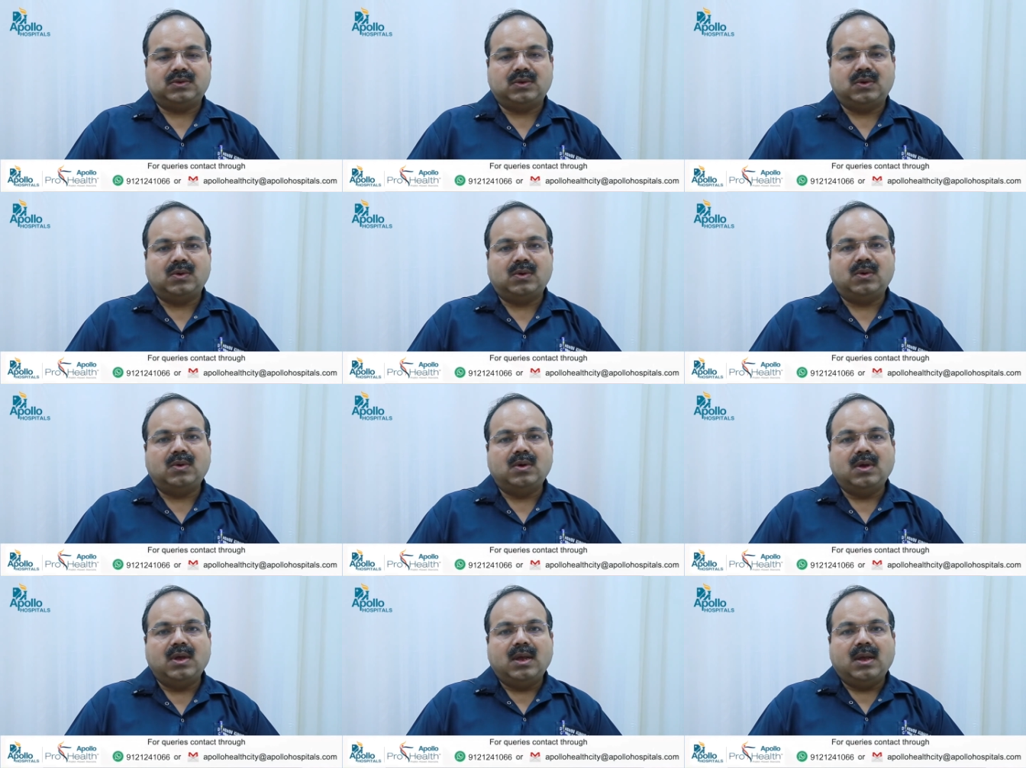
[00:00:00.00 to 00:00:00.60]

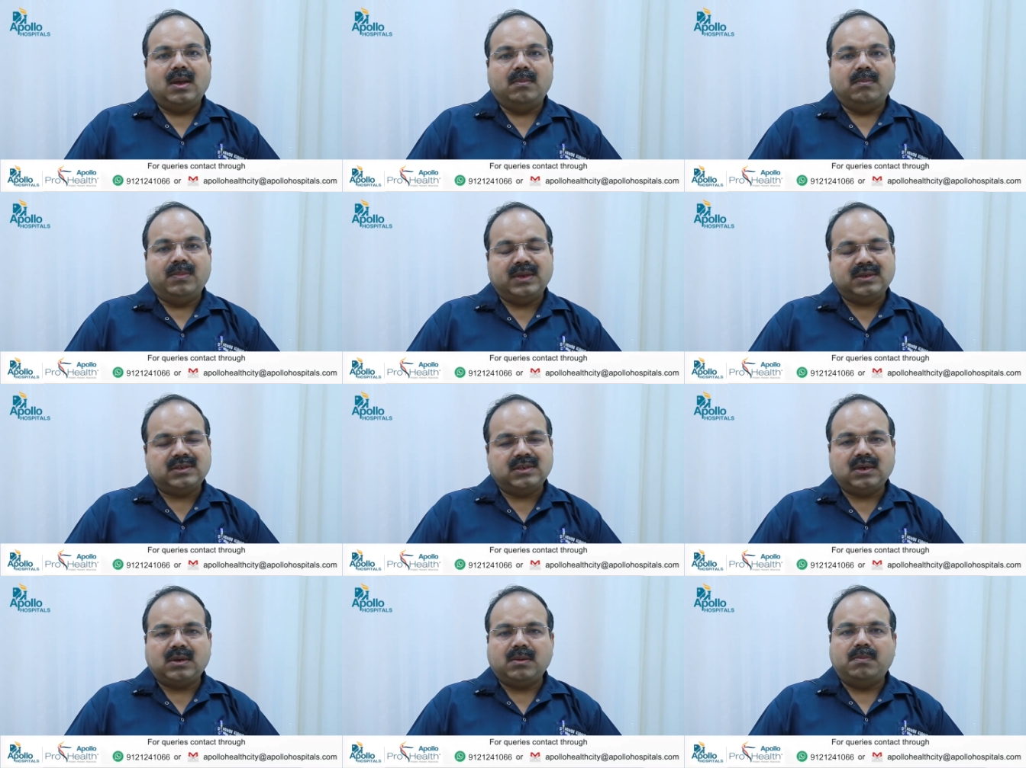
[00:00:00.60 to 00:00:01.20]
So
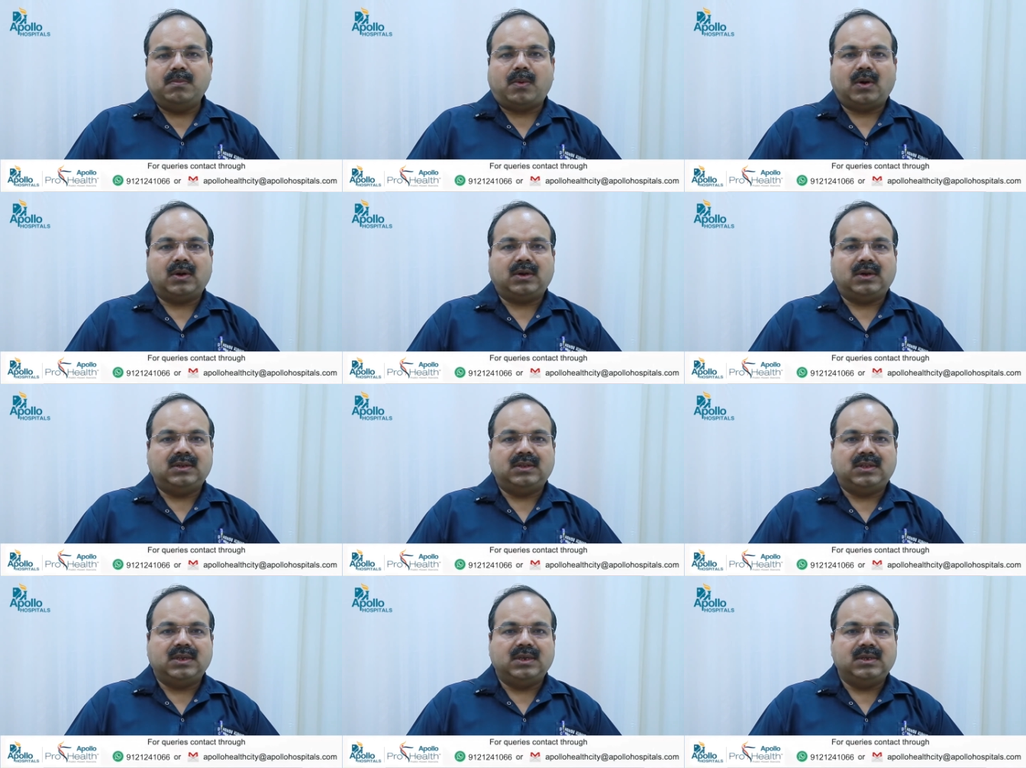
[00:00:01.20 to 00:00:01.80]
basic
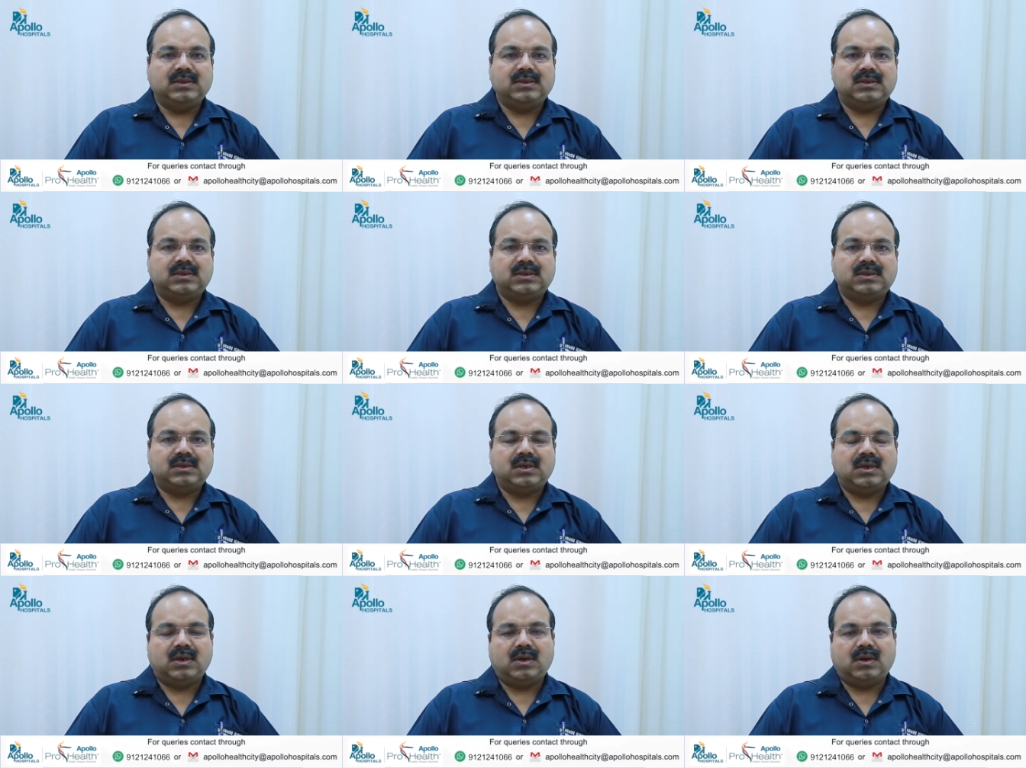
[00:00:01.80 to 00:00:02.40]
important things
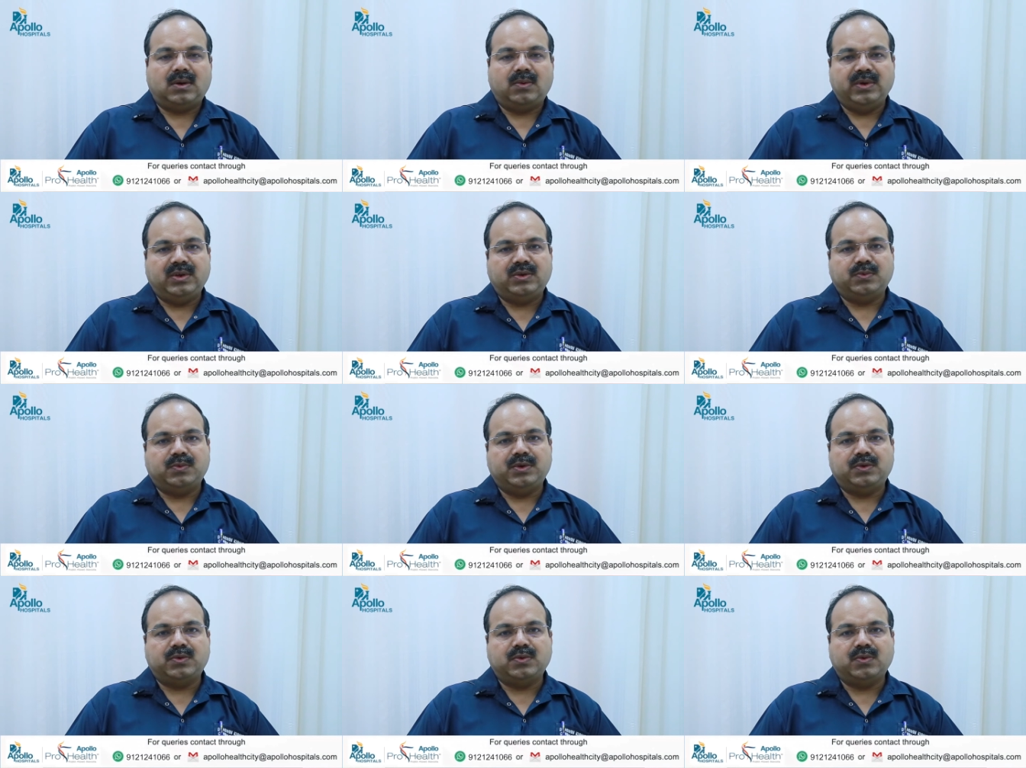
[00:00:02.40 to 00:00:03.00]
which
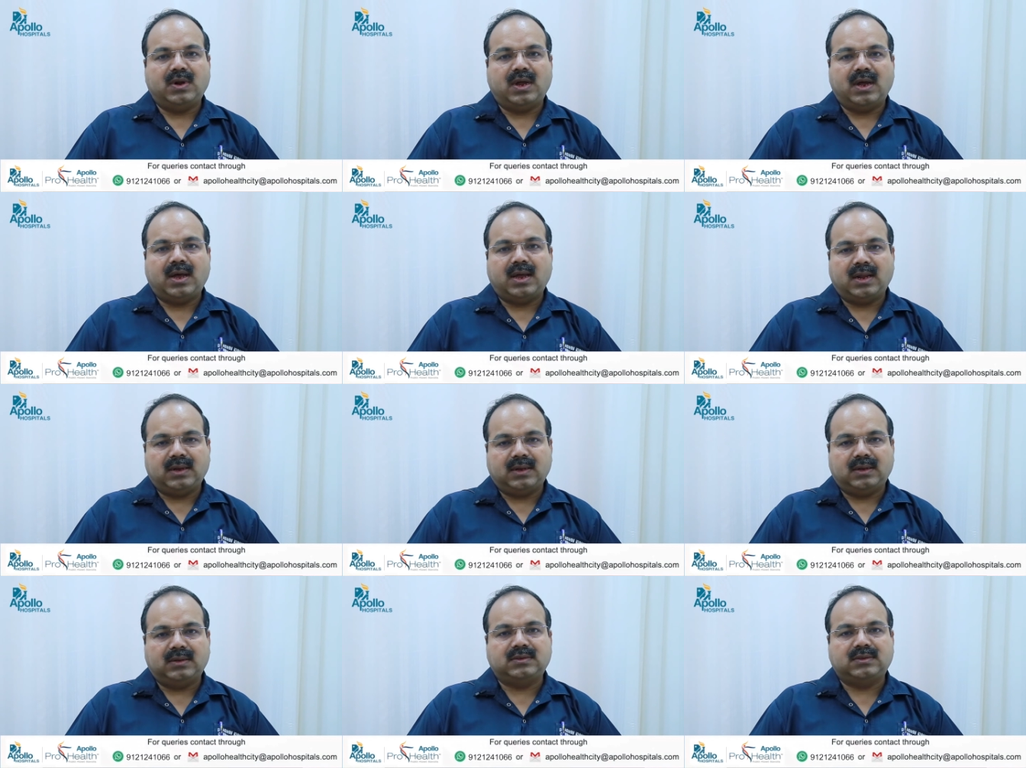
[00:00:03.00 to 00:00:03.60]
we should
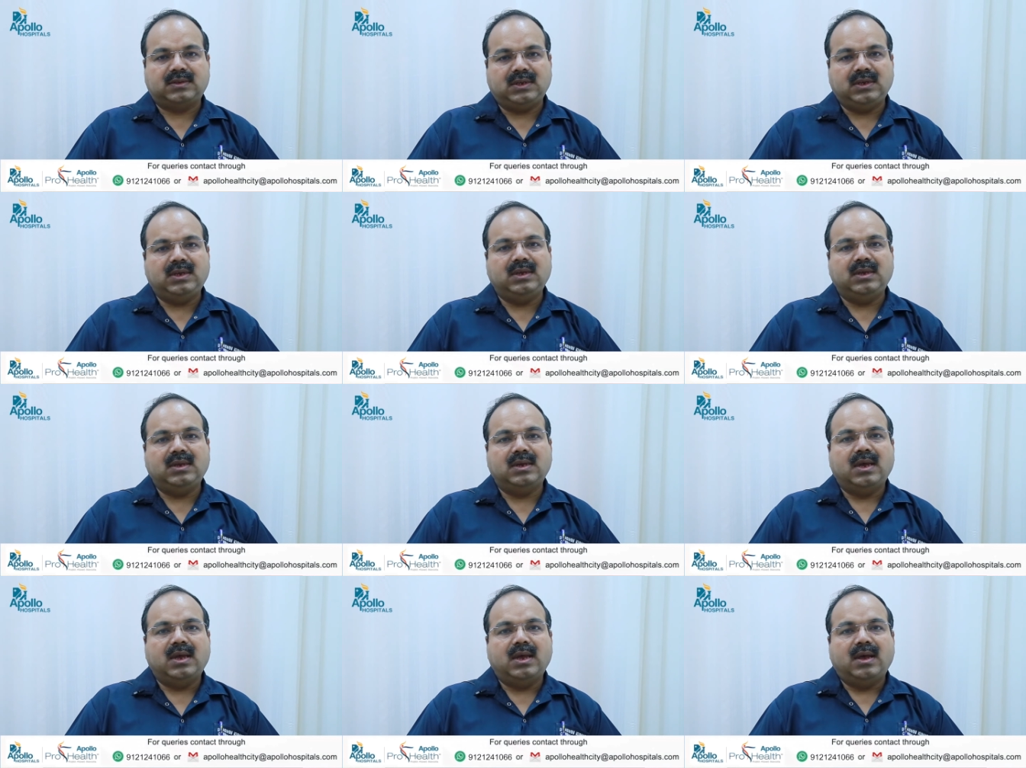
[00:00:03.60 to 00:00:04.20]

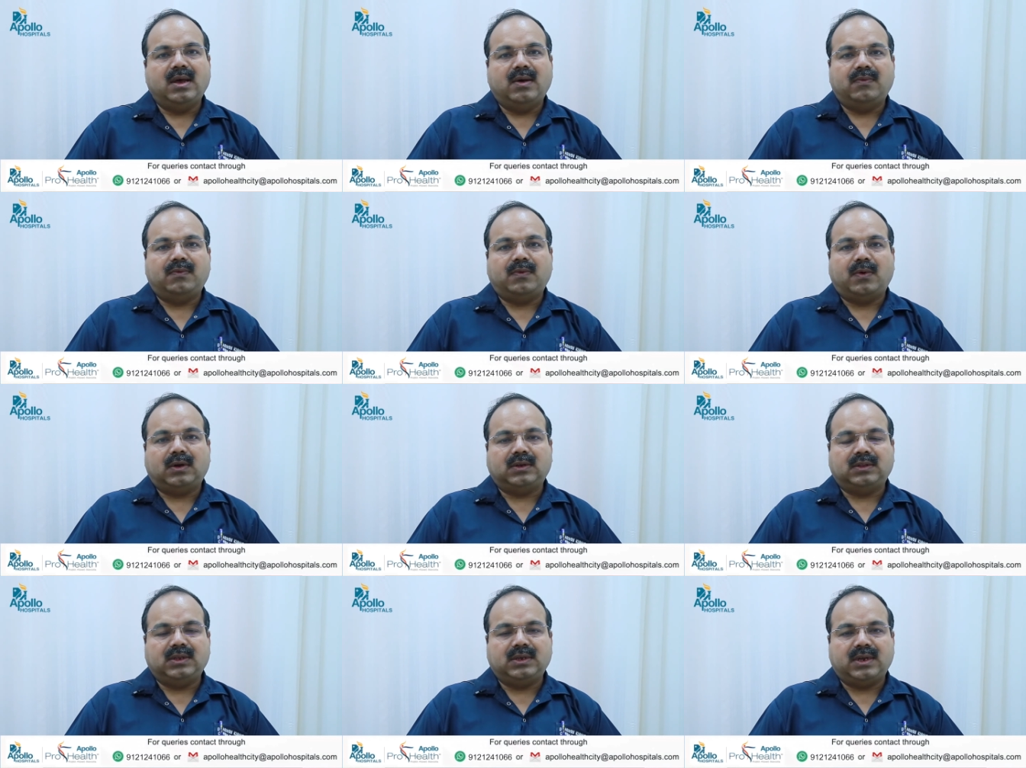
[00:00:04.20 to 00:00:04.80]
see
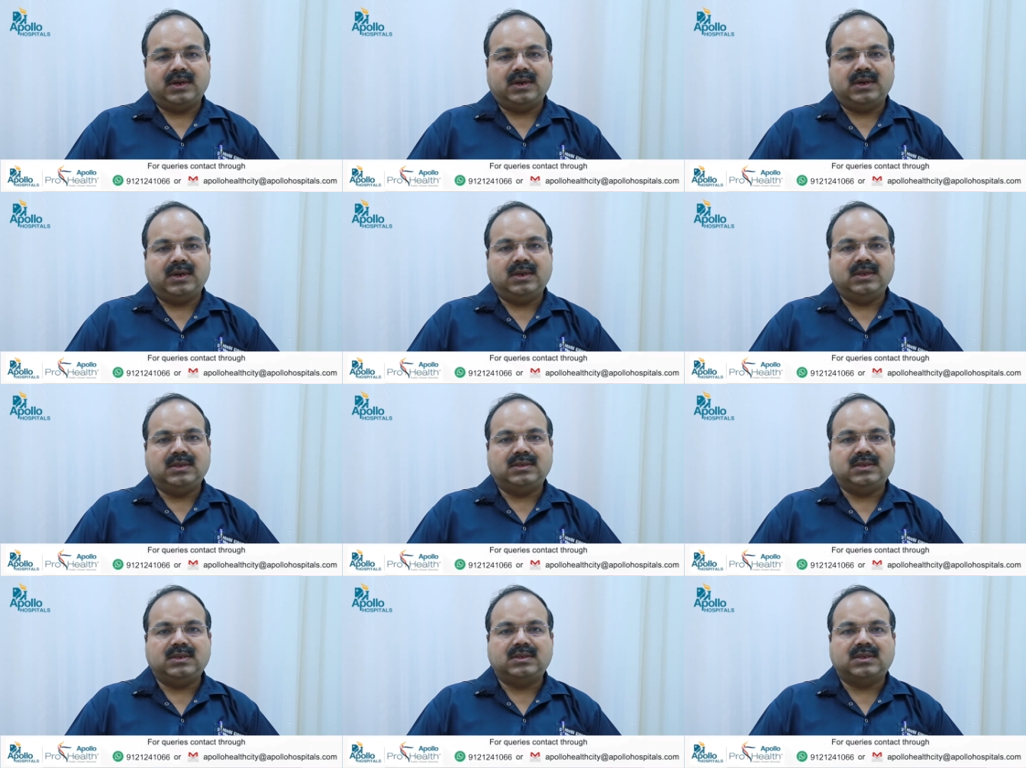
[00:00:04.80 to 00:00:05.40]
for the kidney
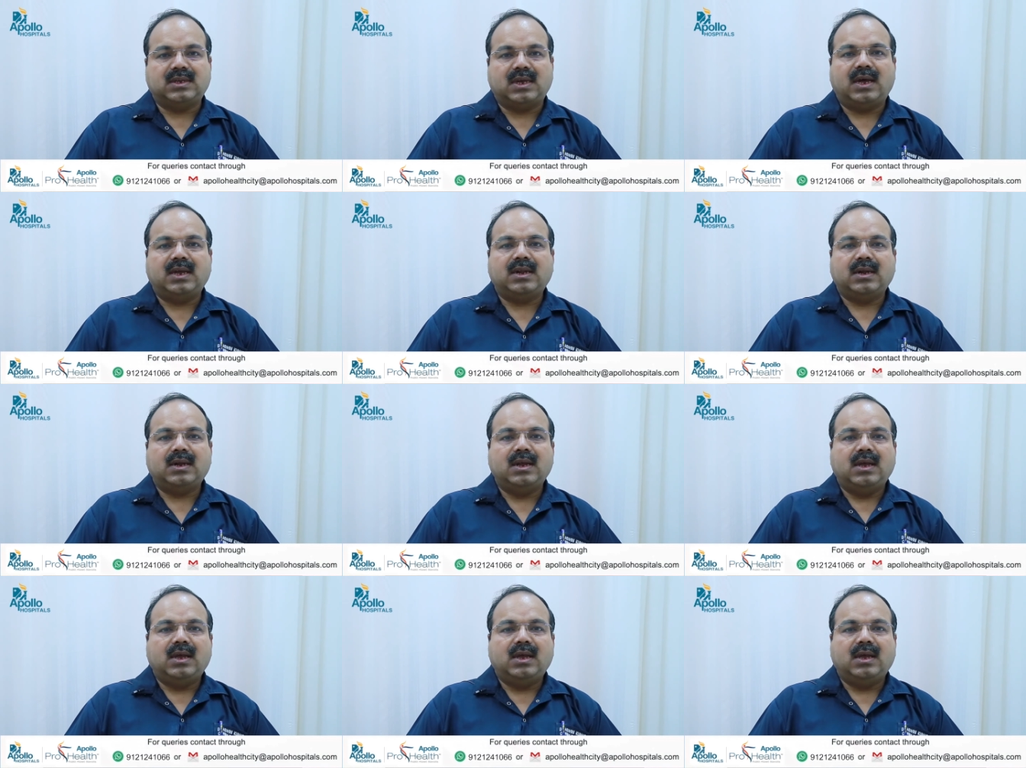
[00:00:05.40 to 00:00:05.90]
disease are,